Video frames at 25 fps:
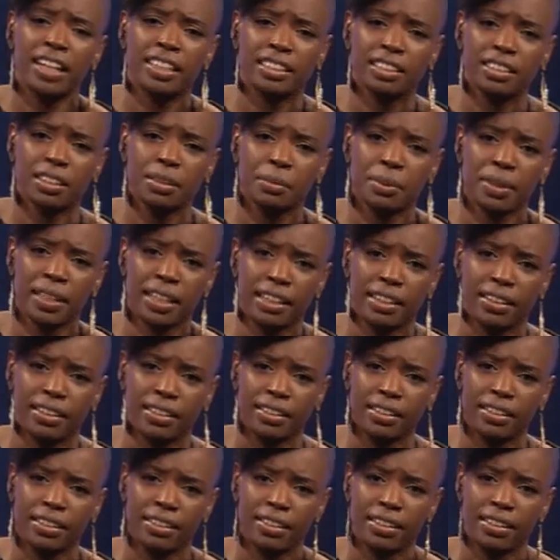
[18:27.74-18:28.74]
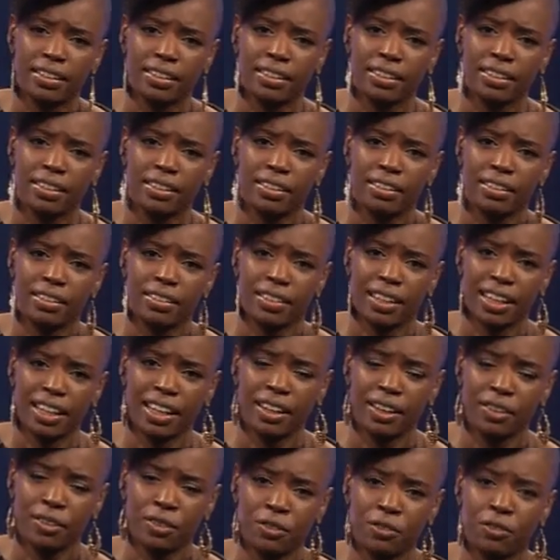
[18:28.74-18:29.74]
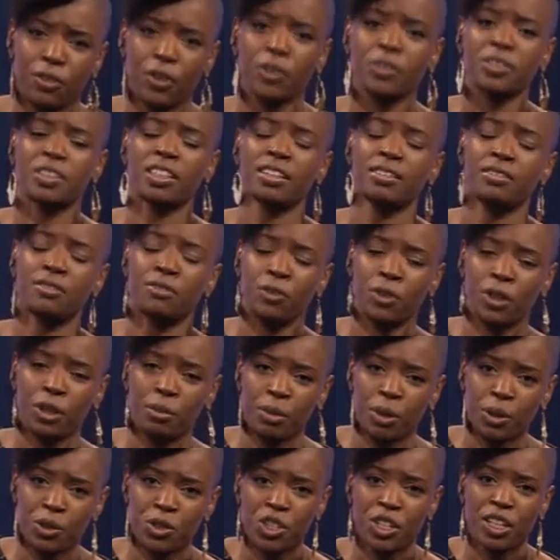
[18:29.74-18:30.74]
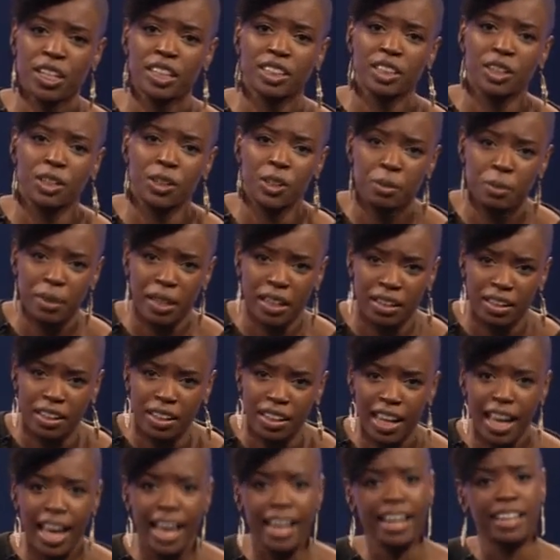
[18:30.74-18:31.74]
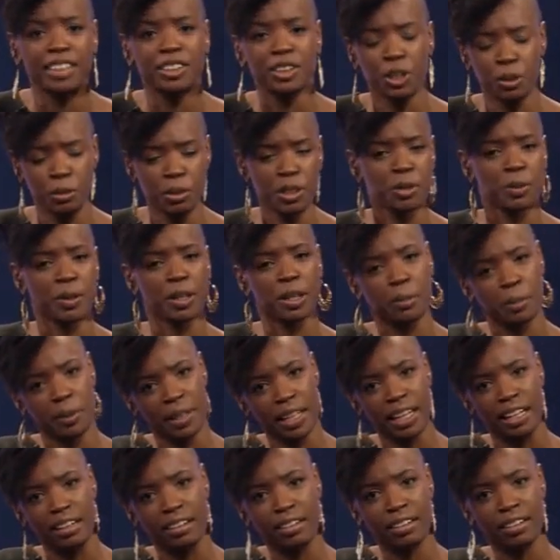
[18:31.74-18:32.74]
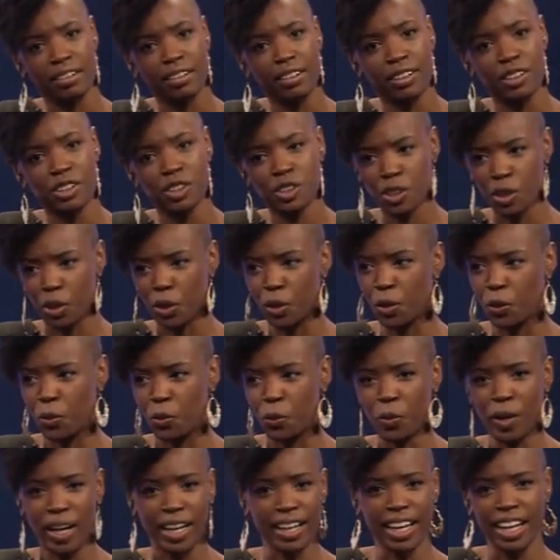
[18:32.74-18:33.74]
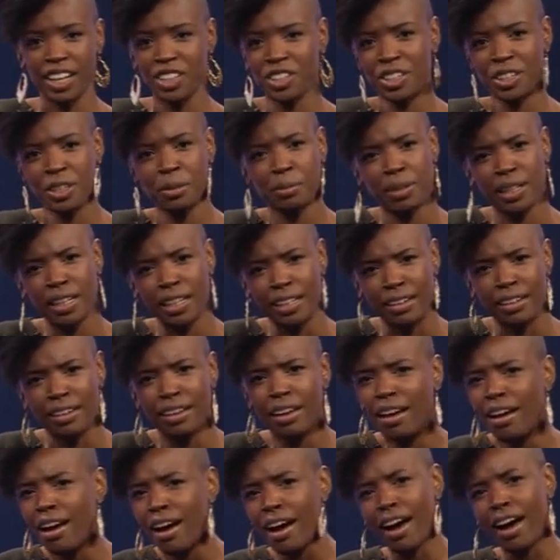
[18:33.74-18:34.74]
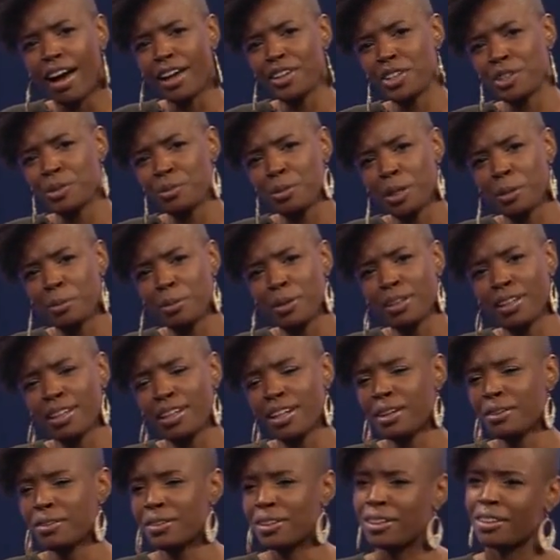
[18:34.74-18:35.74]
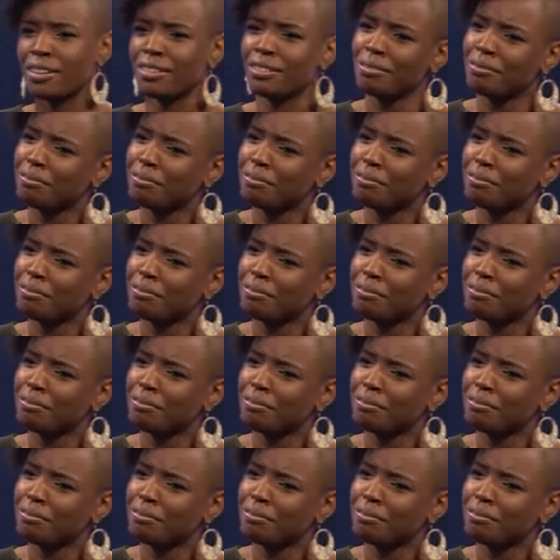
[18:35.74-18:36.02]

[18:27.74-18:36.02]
to complain. Okay? First and foremost, she is a human. And as humans, we complain. So why can't she complain? I just want to put that out there.